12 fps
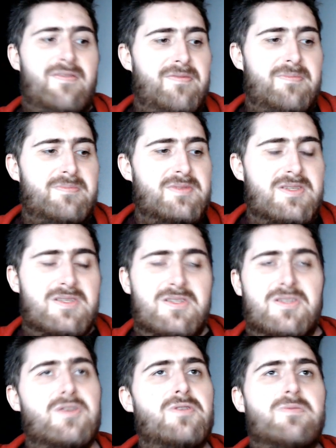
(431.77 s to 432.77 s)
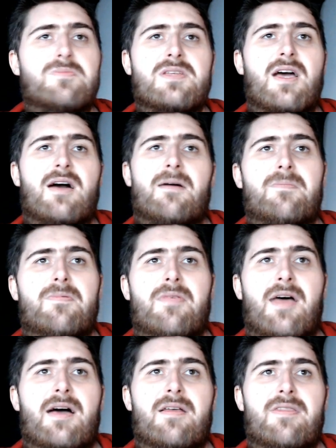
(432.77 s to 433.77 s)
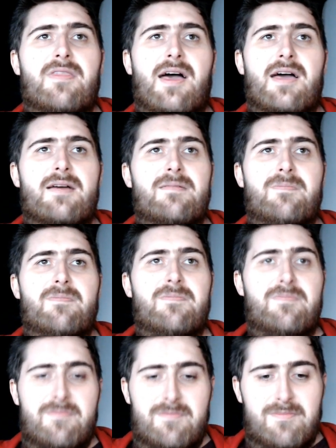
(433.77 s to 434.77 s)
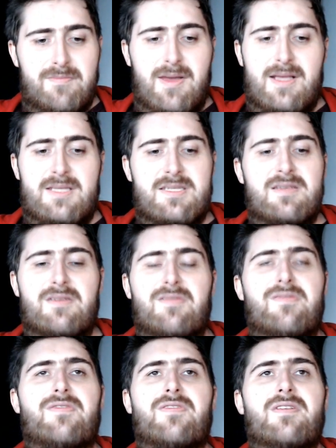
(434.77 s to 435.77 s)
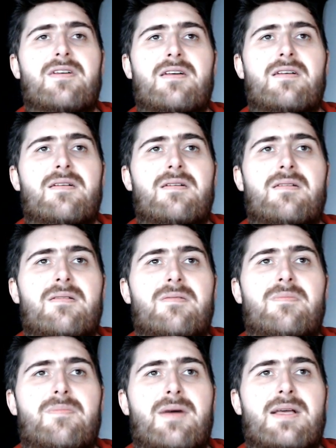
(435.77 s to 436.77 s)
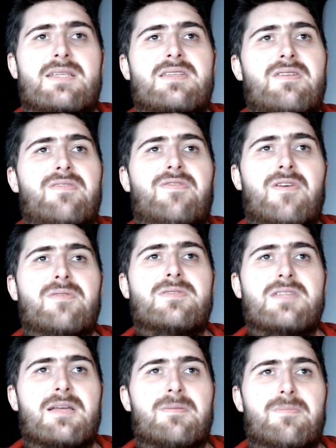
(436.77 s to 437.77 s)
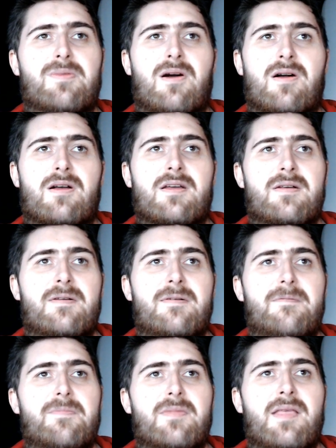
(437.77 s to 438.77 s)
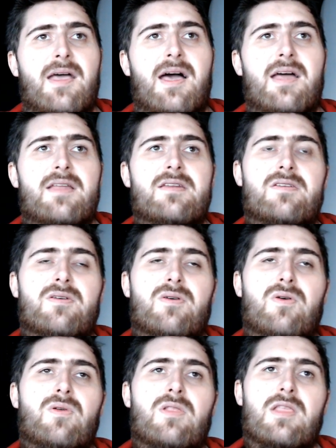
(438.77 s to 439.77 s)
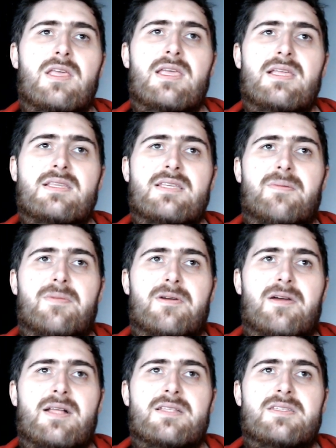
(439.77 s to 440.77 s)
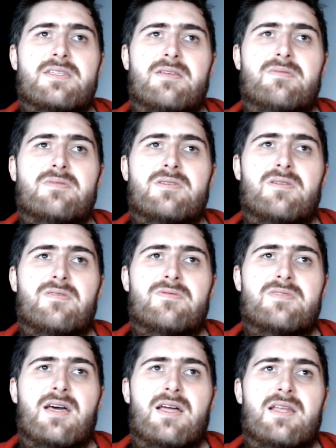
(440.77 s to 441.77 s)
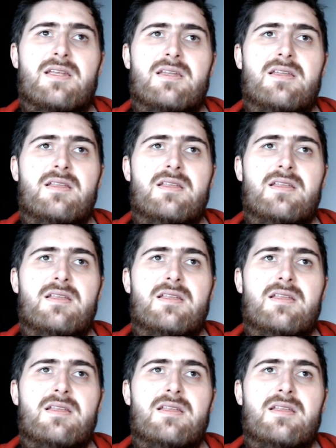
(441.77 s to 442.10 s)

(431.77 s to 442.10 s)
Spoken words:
scooped up that massive voting block. And all the Democrats seem to have done,